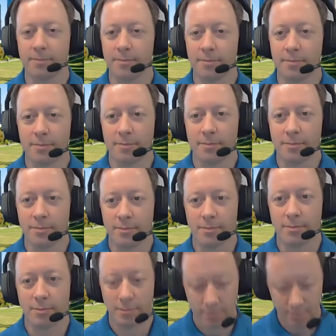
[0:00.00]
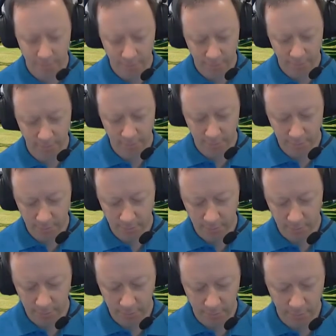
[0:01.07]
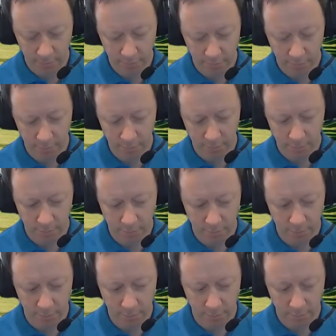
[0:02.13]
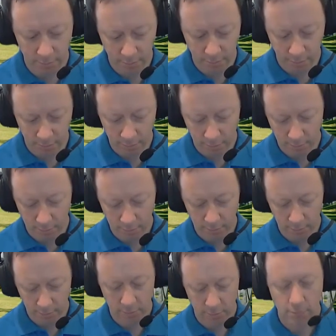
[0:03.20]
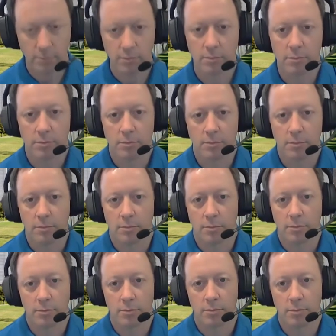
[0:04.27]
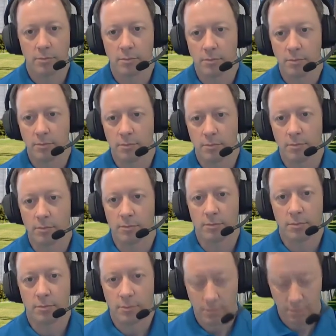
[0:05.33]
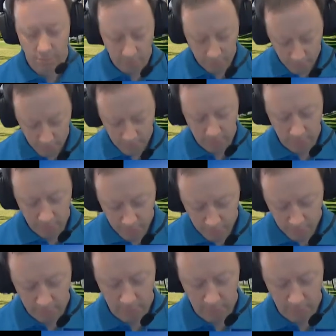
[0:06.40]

The person shown says nothing.